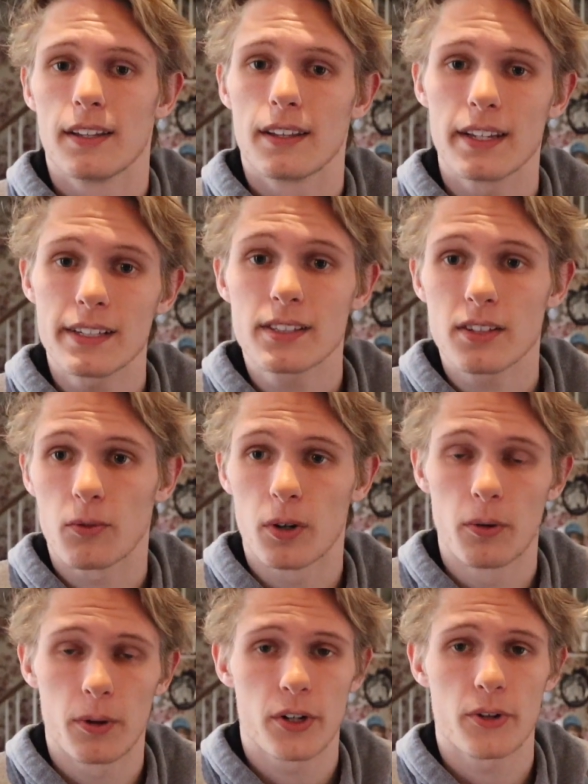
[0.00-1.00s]
This
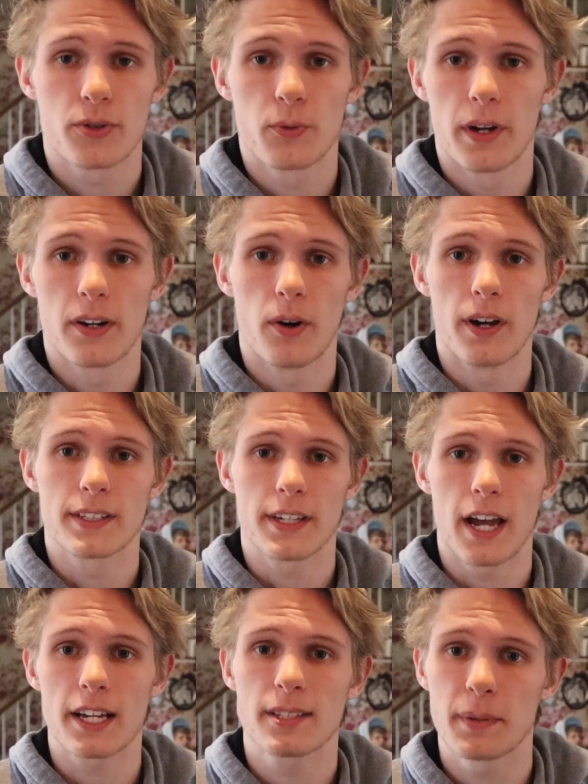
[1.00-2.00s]
will reduce wind noise
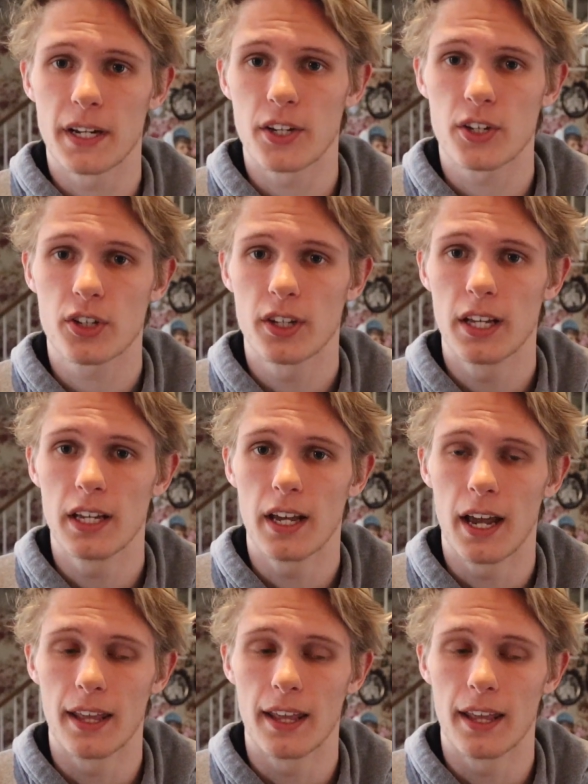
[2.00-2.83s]
exponentially,